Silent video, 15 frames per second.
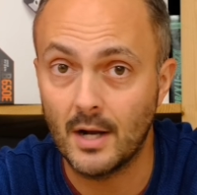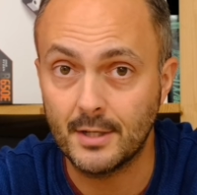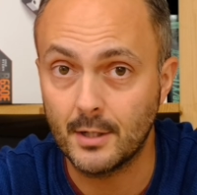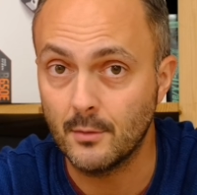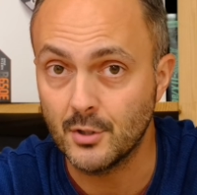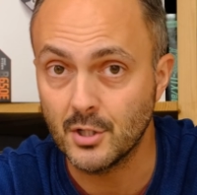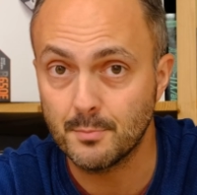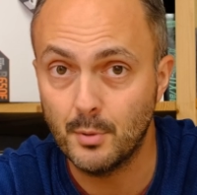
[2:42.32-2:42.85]
I
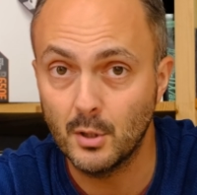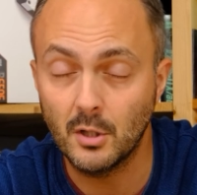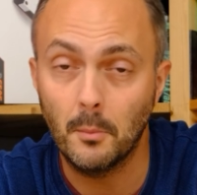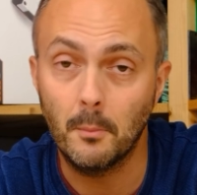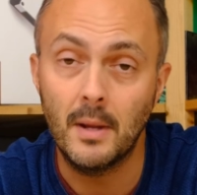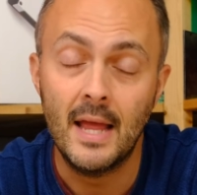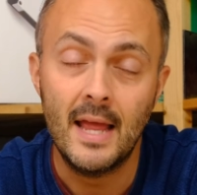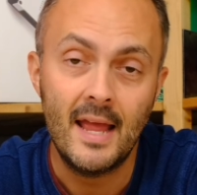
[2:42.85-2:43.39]
don't just put
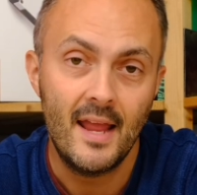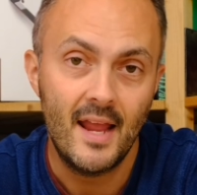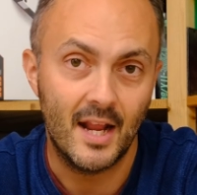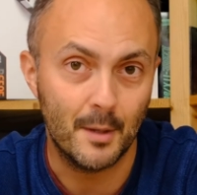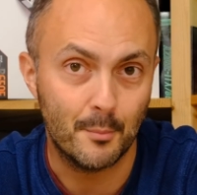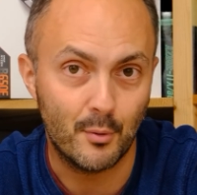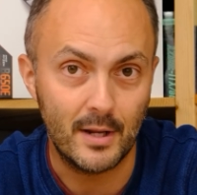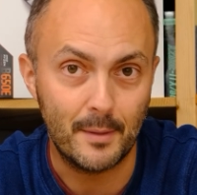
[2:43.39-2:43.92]
them
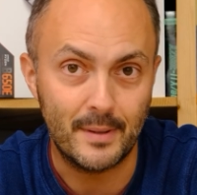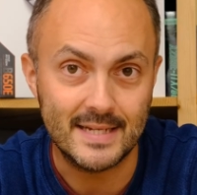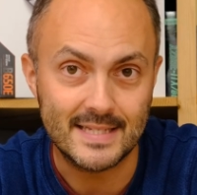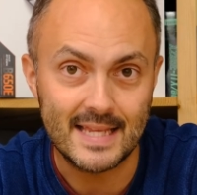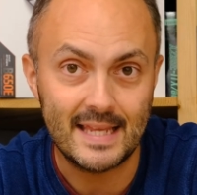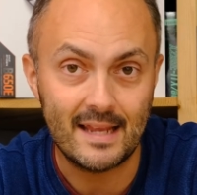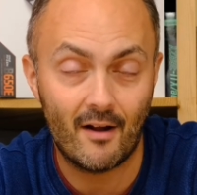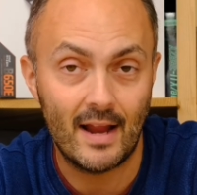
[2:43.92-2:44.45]
in a pretty
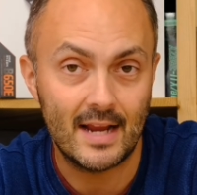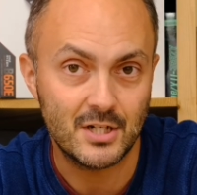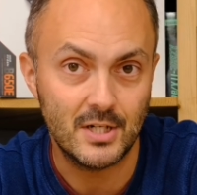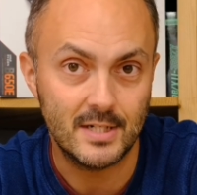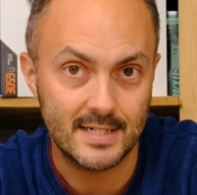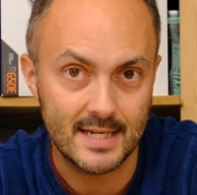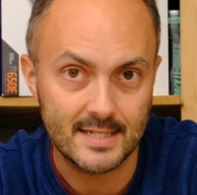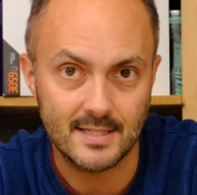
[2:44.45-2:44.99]
PC I actually
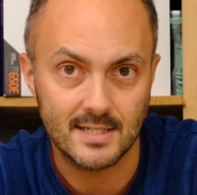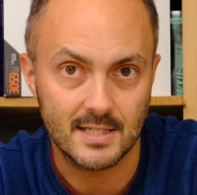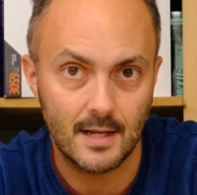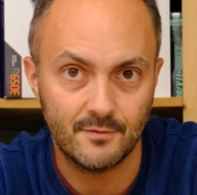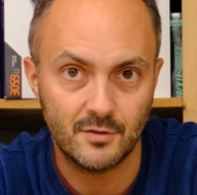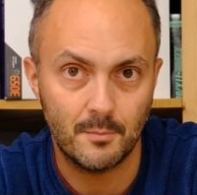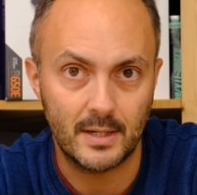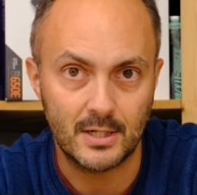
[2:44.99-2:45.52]
test the
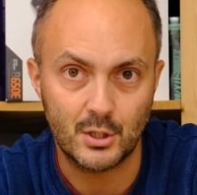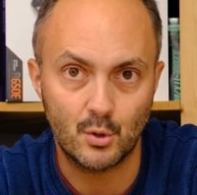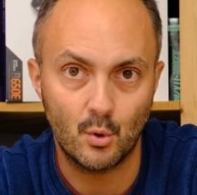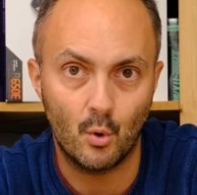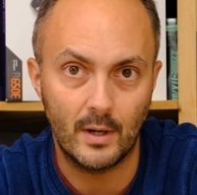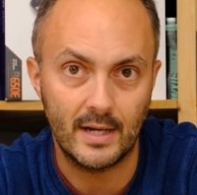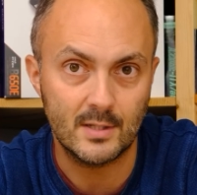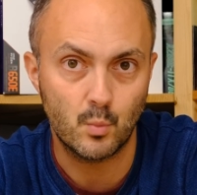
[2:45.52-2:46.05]
stuff to make
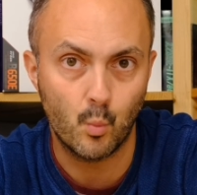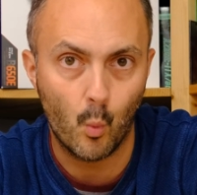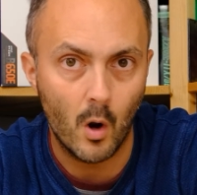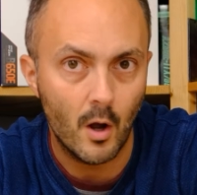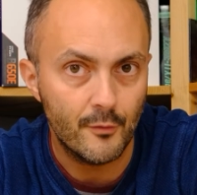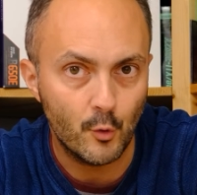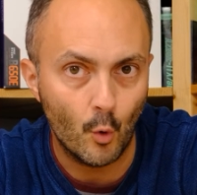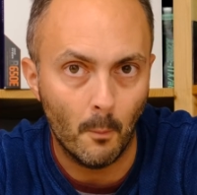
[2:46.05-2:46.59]
sure it's
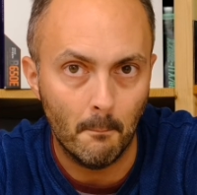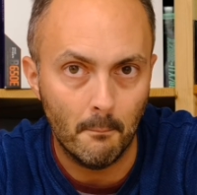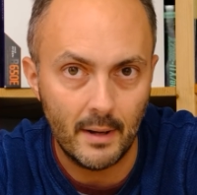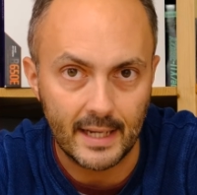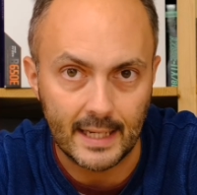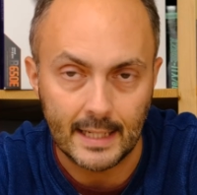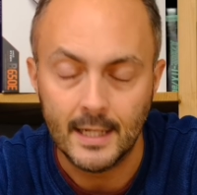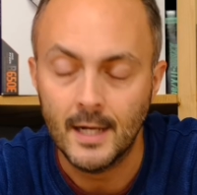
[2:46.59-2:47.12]
worth your
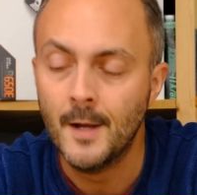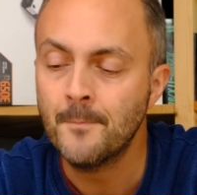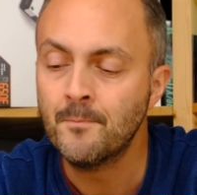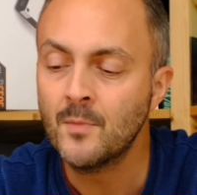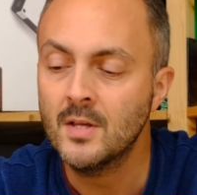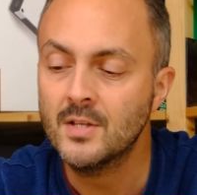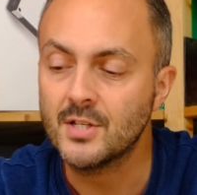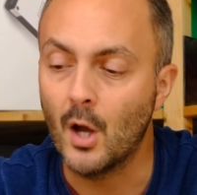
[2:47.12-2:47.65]
money
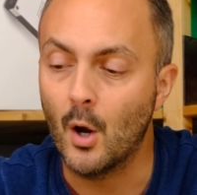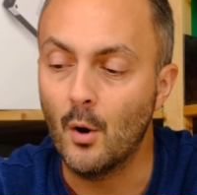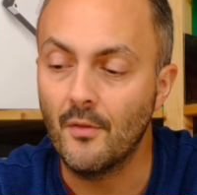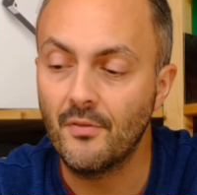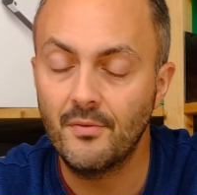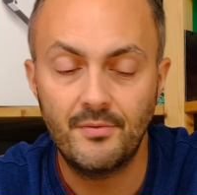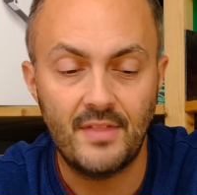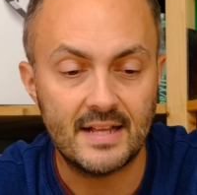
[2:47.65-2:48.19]
so
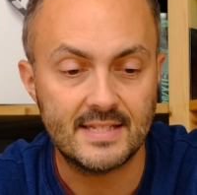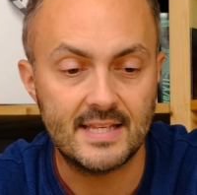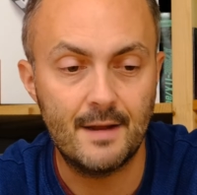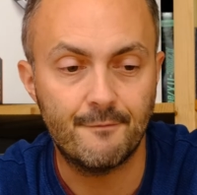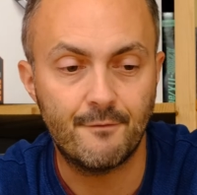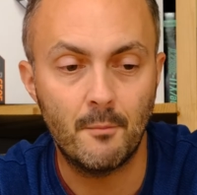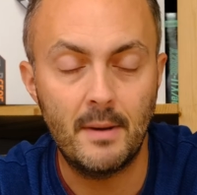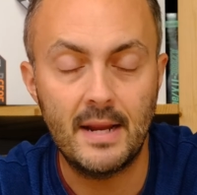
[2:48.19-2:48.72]
that's
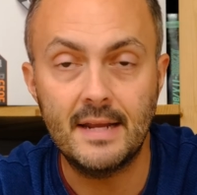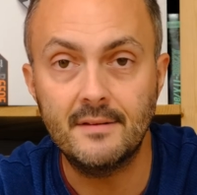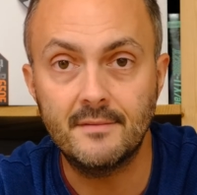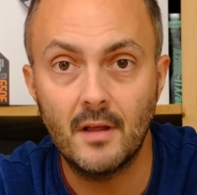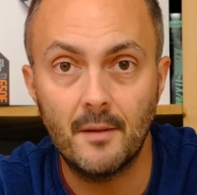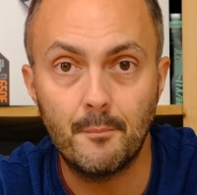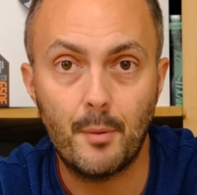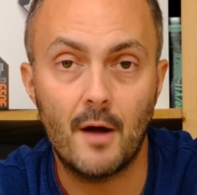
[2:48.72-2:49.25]
it from me,
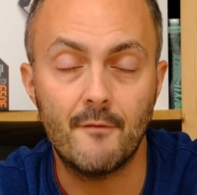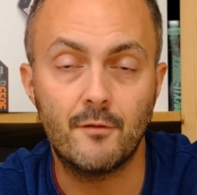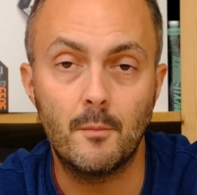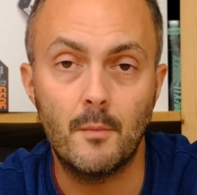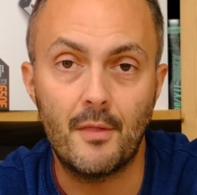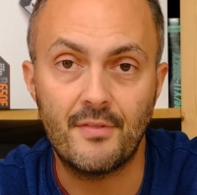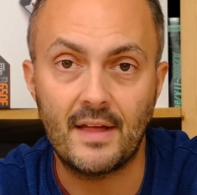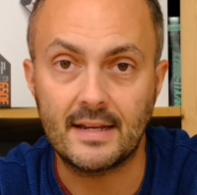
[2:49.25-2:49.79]
apart
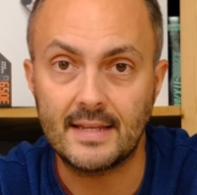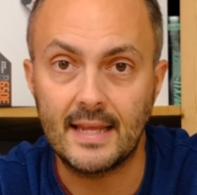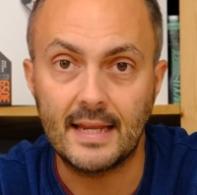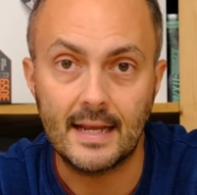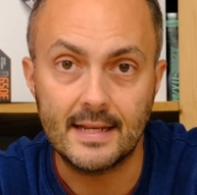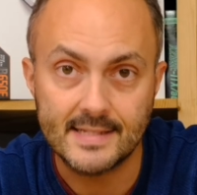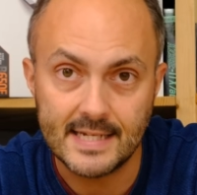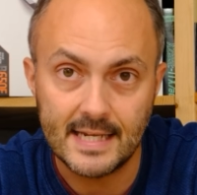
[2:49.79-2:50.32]
from
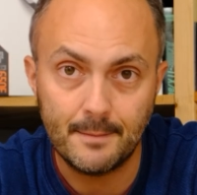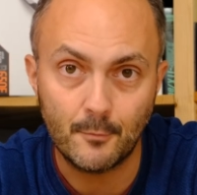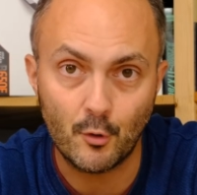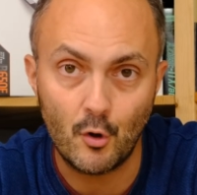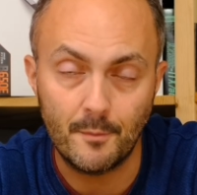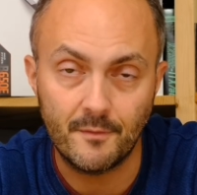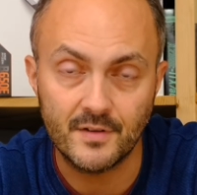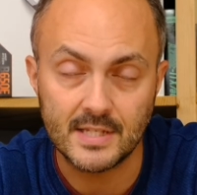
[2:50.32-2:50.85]
thanking Team
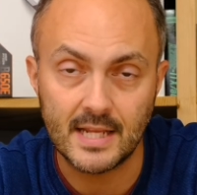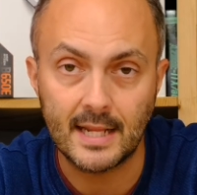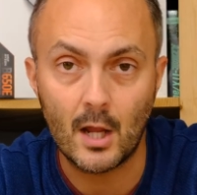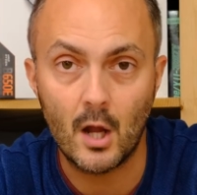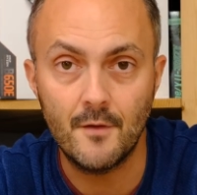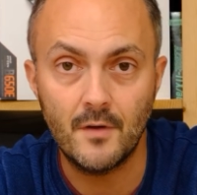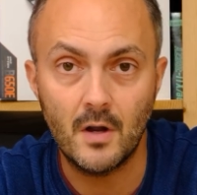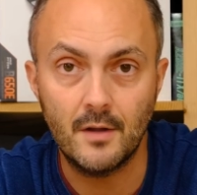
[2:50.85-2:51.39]
Group for sending
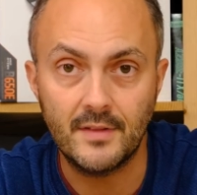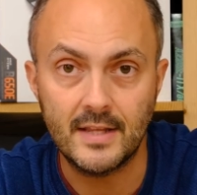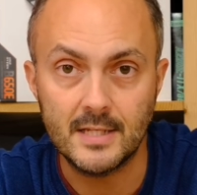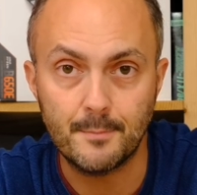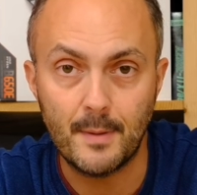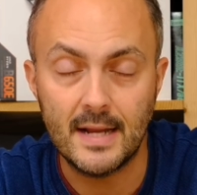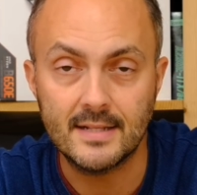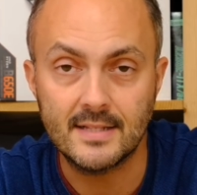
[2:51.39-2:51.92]
over
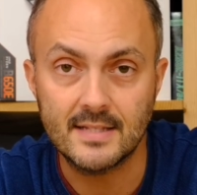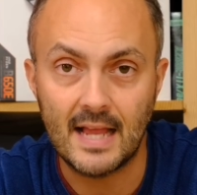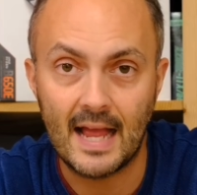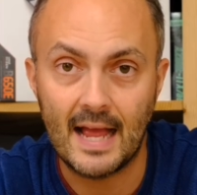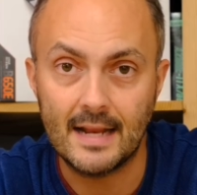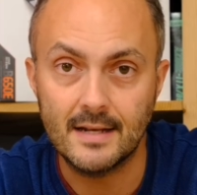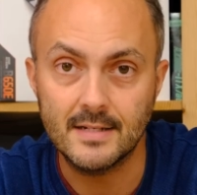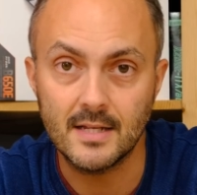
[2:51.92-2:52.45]
these bits.
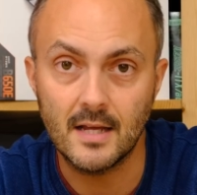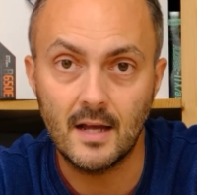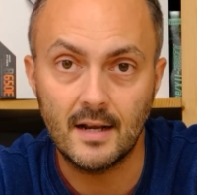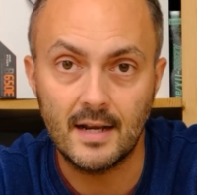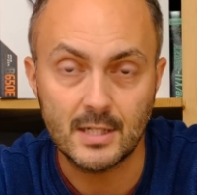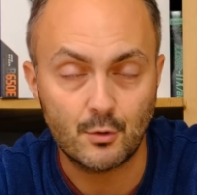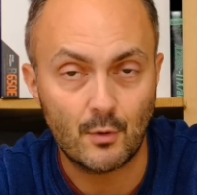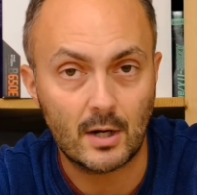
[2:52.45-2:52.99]
And uh,
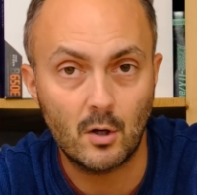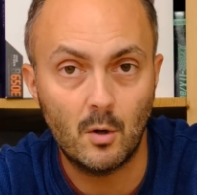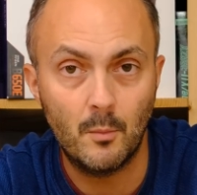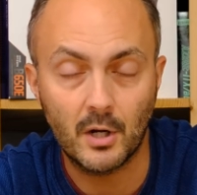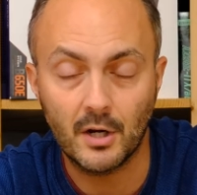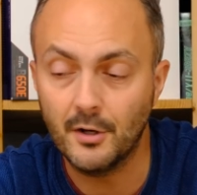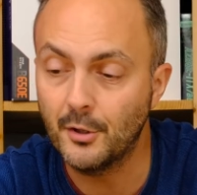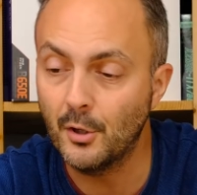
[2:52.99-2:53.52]
let's crack on.
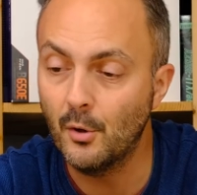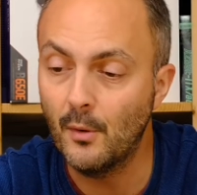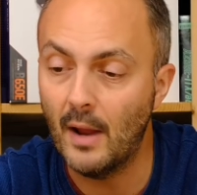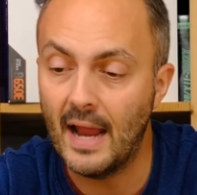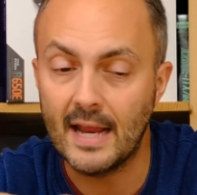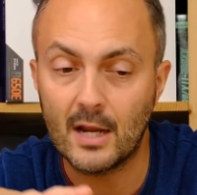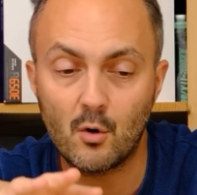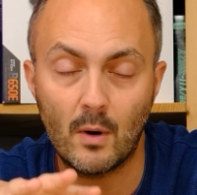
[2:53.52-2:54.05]
We're going to do
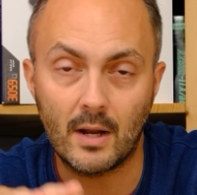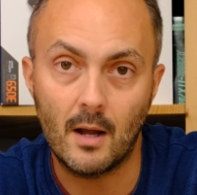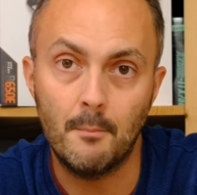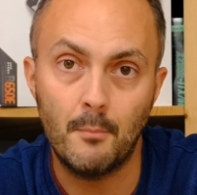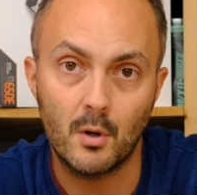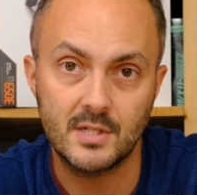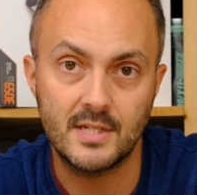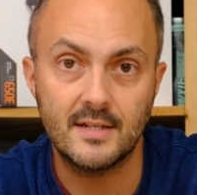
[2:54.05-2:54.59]
a quick
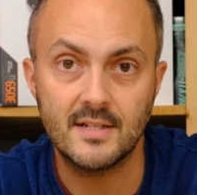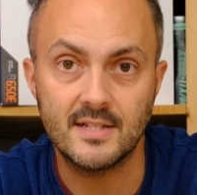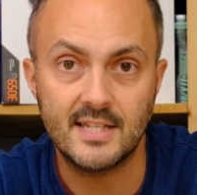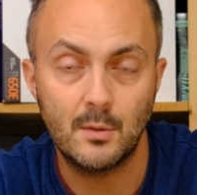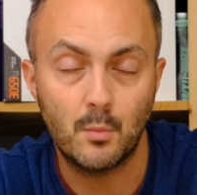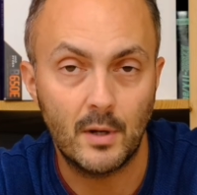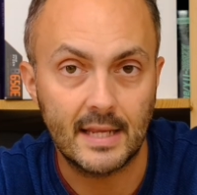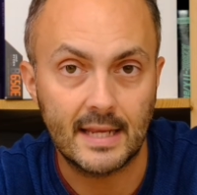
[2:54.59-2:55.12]
unboxing to
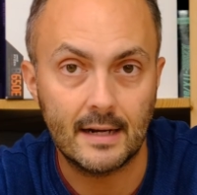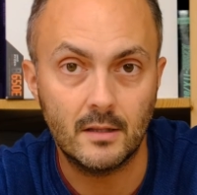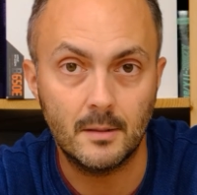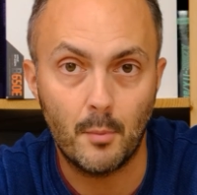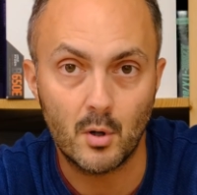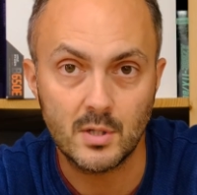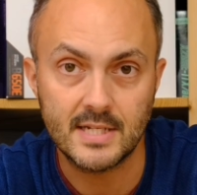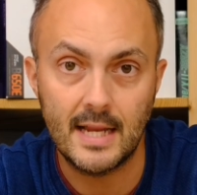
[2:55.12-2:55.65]
see what you get in the
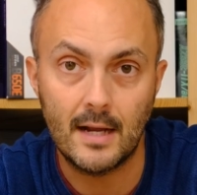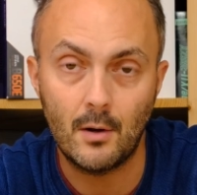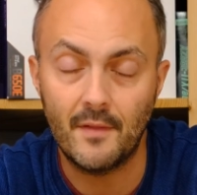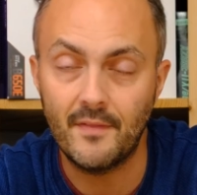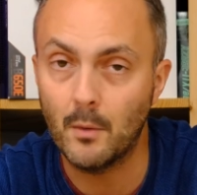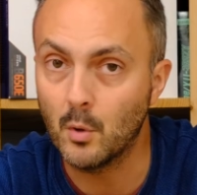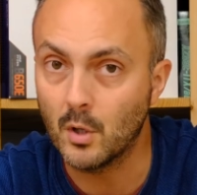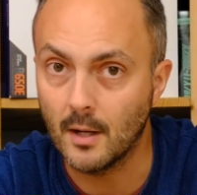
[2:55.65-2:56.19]
box now,
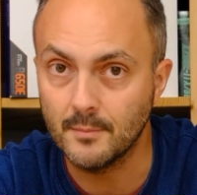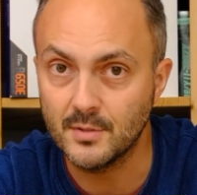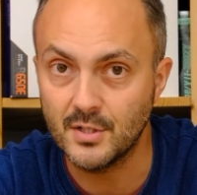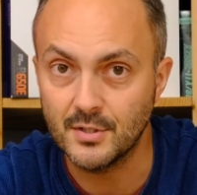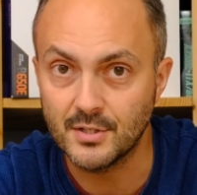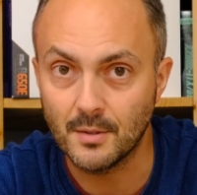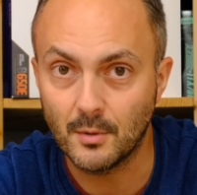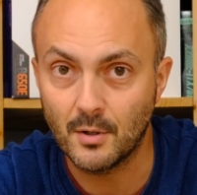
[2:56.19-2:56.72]
and then we'll come
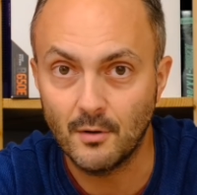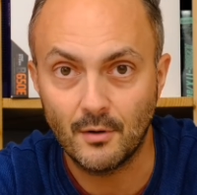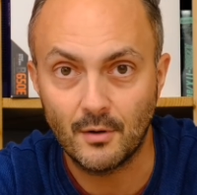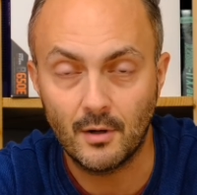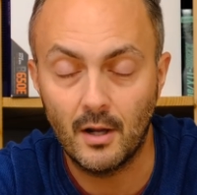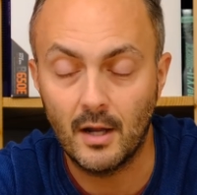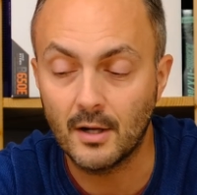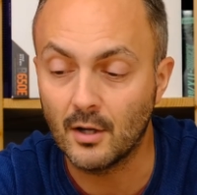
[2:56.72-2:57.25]
to some con
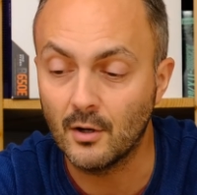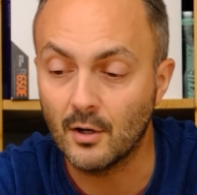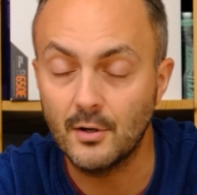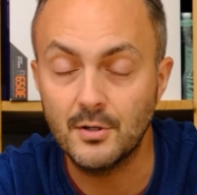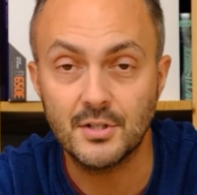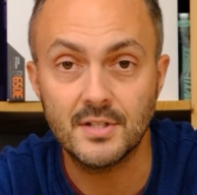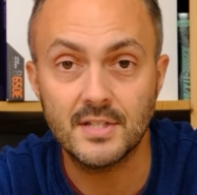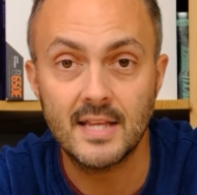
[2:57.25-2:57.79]
uh,
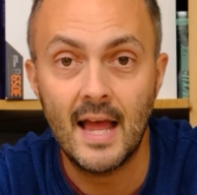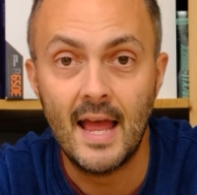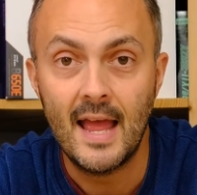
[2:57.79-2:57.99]
conclusions